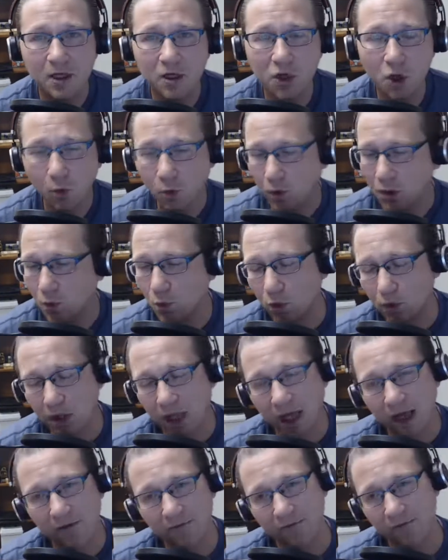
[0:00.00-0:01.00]
No one
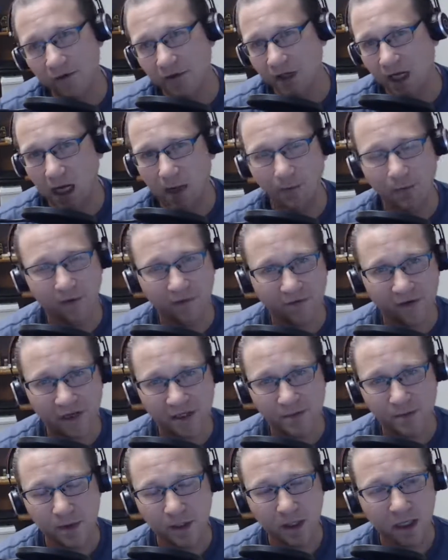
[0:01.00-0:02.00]
will ever topple
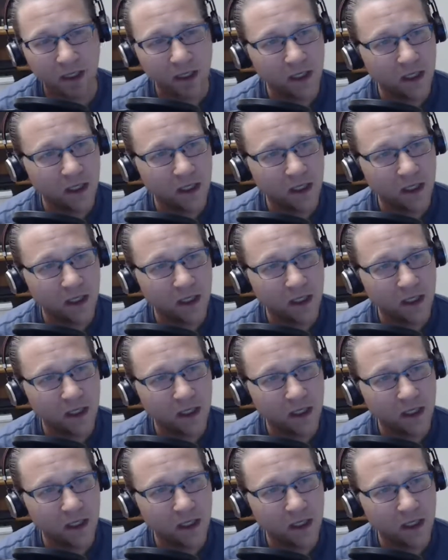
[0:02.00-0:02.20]
Facebook.